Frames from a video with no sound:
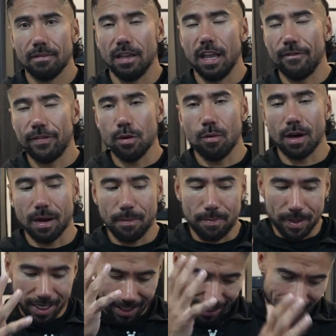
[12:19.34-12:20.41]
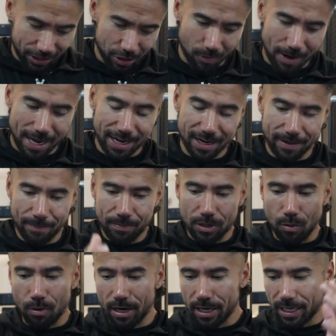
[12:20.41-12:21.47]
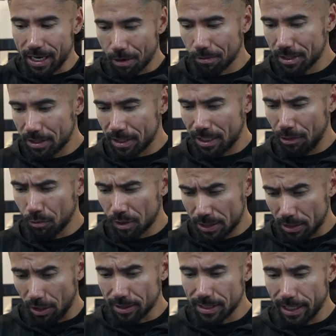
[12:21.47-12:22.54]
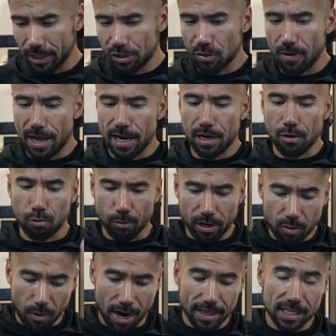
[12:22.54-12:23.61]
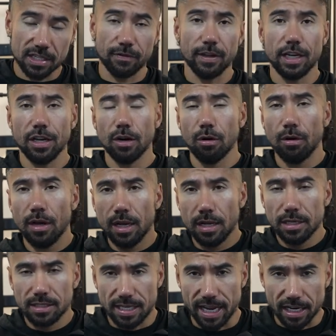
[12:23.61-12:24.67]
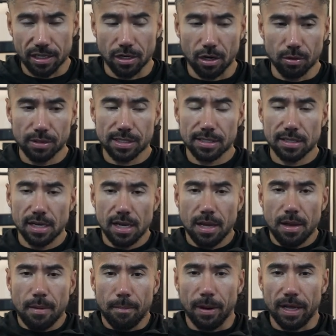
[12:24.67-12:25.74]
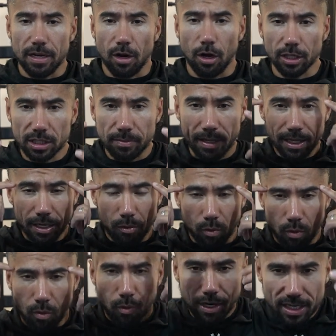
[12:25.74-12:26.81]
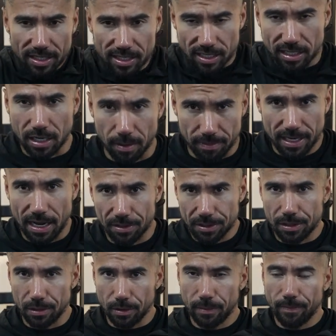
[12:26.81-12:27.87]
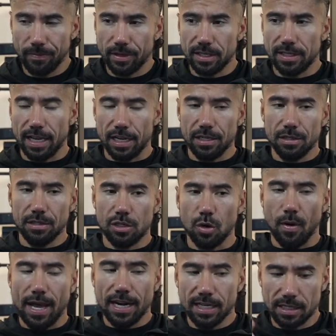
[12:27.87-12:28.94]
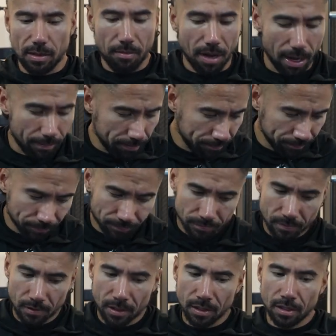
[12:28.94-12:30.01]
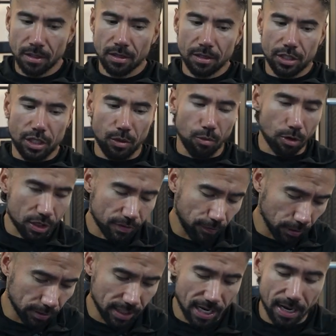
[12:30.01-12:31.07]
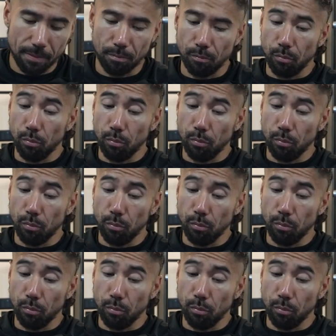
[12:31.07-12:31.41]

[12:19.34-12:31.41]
if you wanna be like Joanna, you wanna get resu results like Joanna, rewind this video, take notes, but ultimately, what does this come down to? Is that Joanna's a mom, she works full time,